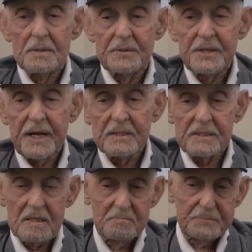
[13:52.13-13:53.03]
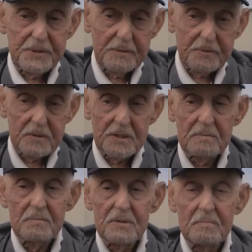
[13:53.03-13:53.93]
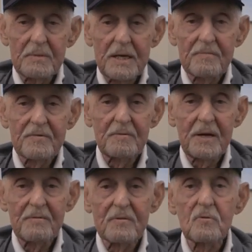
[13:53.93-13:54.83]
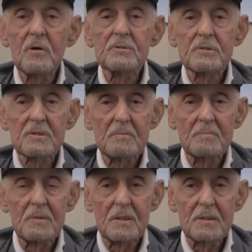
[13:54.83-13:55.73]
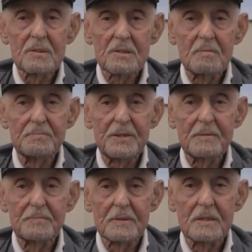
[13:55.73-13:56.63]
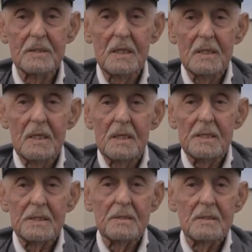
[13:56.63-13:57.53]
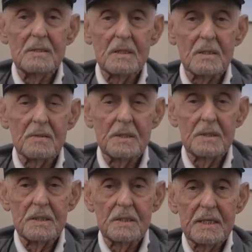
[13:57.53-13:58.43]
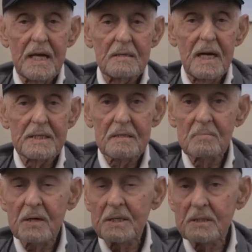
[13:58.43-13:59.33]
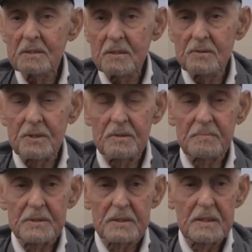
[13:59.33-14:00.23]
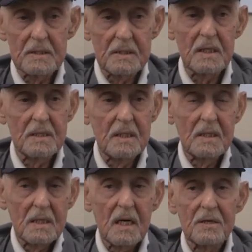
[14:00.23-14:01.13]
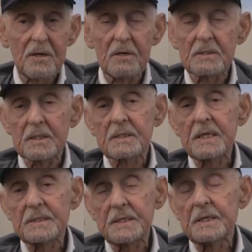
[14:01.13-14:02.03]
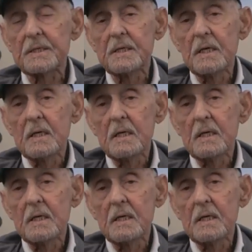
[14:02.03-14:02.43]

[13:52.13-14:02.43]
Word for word: there, some people you, you, may have, you may have lost some uh, some people in you know in, in that not in my unit, but I, uh, I heard that they did.